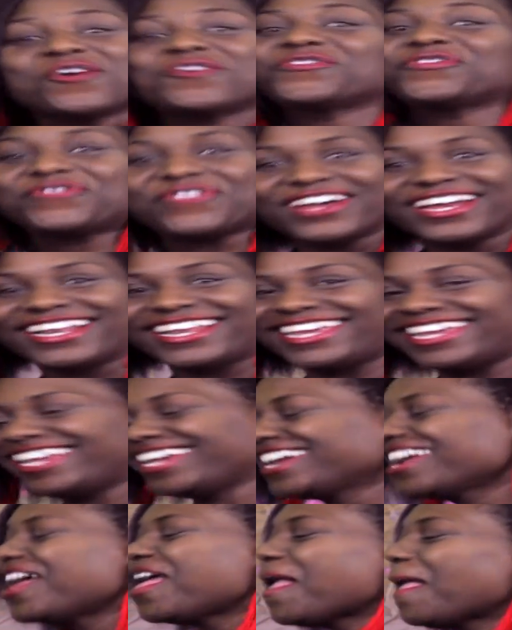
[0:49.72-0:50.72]
so
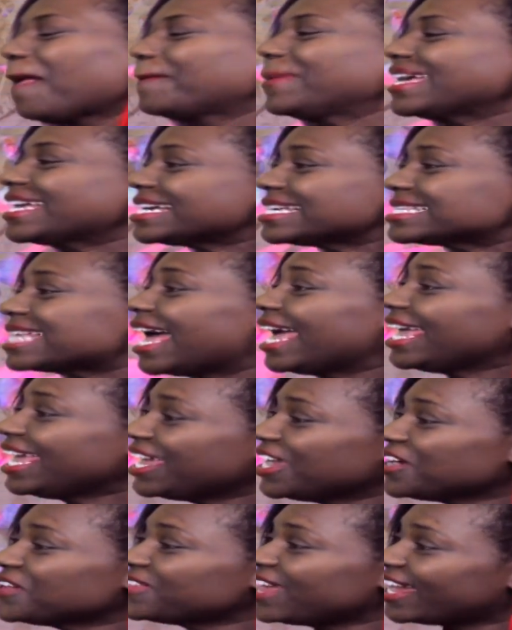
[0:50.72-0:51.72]
funny because I
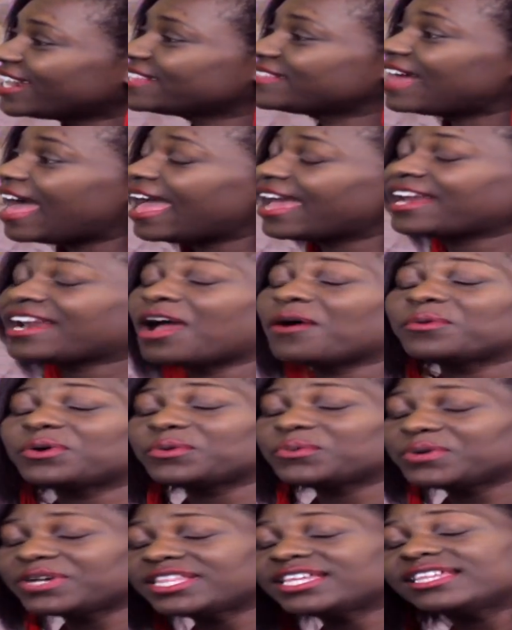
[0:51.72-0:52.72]
hear that a lot, and I
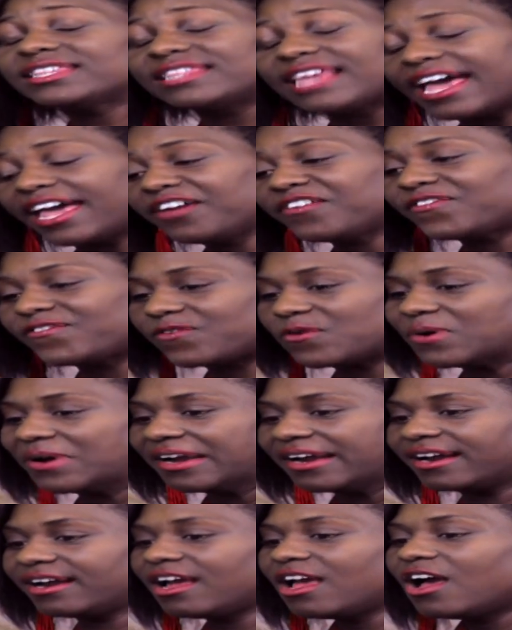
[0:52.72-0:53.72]
would really like
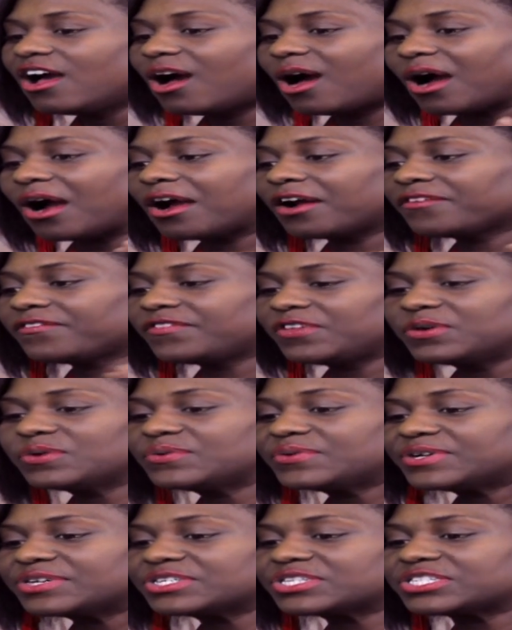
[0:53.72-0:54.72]
for our
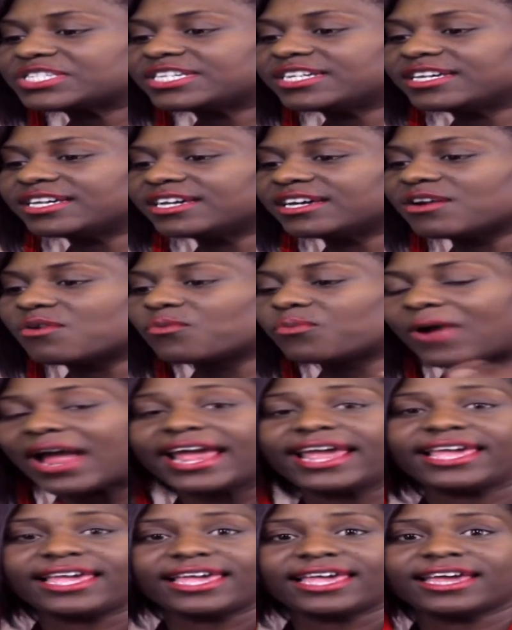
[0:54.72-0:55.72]
viewers to
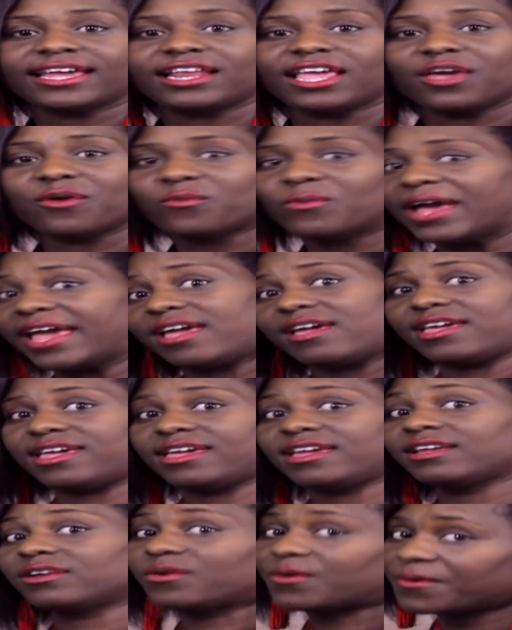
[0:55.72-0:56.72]
write in and weigh
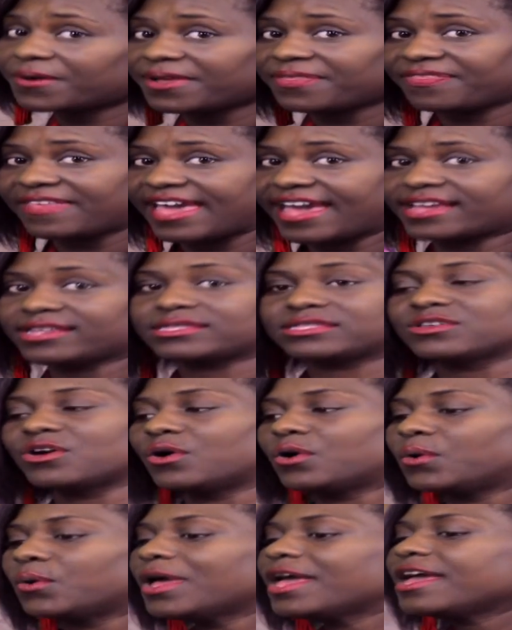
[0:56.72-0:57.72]
in on that.
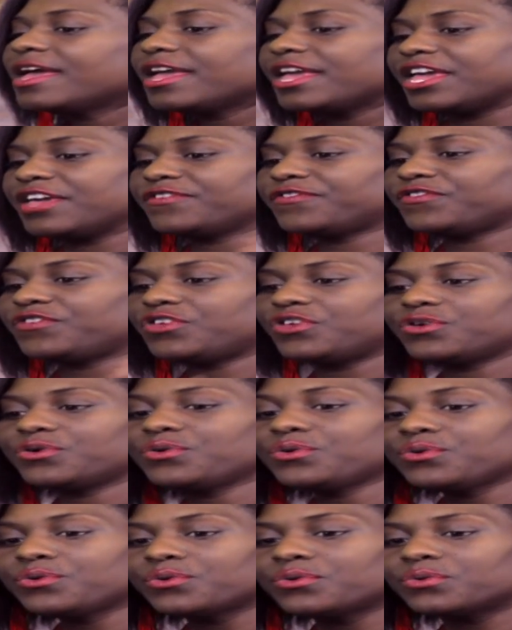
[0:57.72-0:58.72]
So if
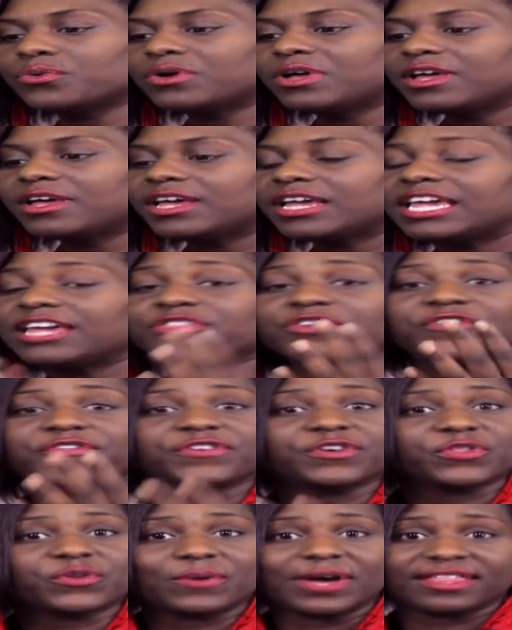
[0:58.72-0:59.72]
you either
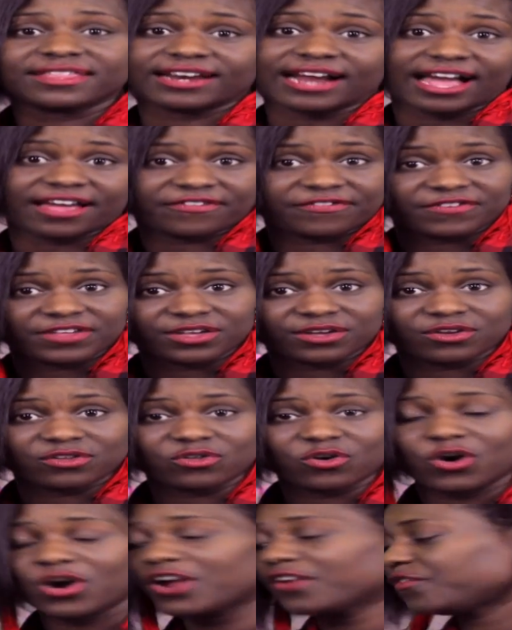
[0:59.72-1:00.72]
feel the way that I
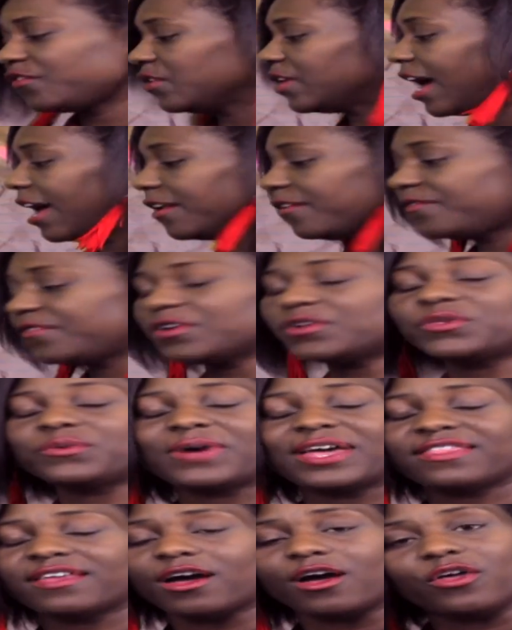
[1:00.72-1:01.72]
feel, or if you kind of feel
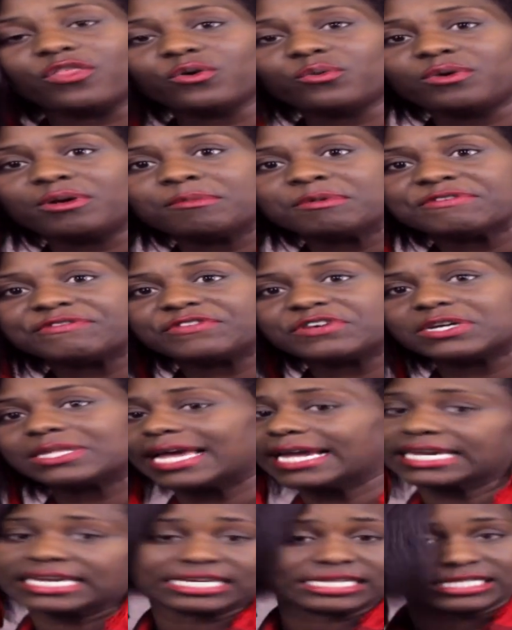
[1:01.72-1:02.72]
the way that other women
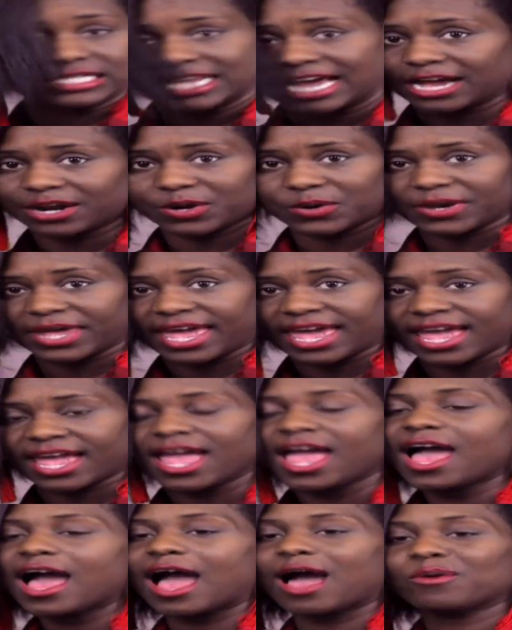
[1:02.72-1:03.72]
feel, like it's not
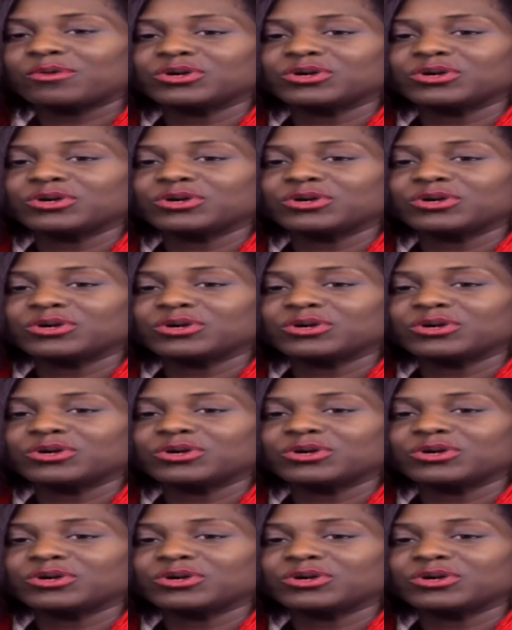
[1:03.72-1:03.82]
okay,